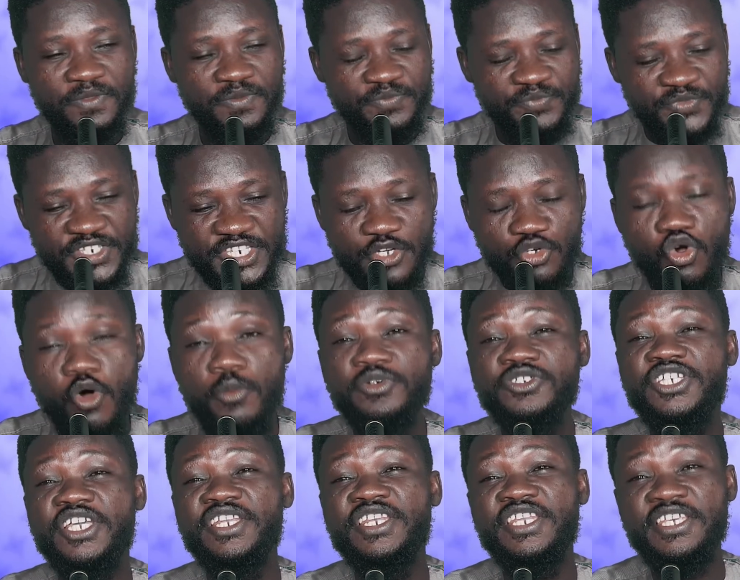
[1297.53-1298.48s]
ni de
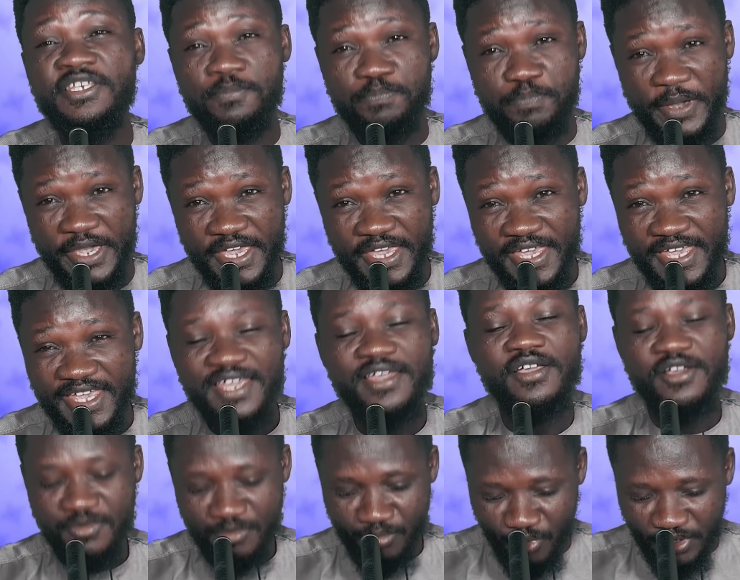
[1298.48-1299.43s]
commission ni mpe
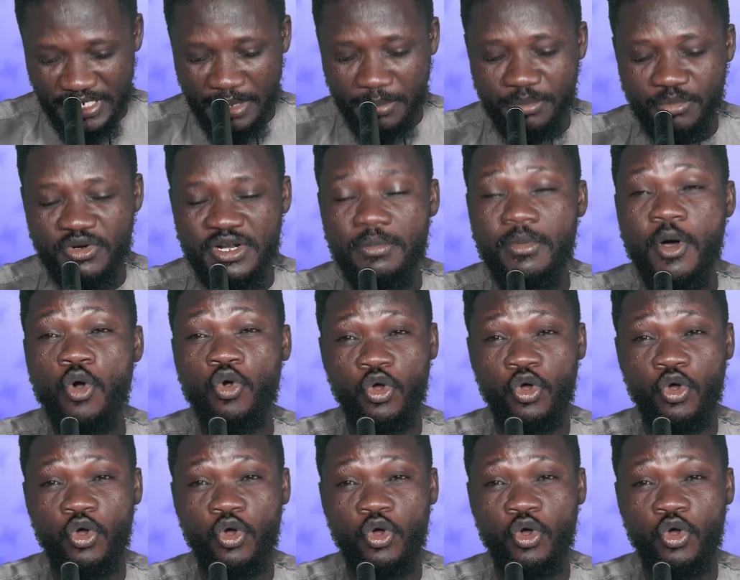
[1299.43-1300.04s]
mo de mo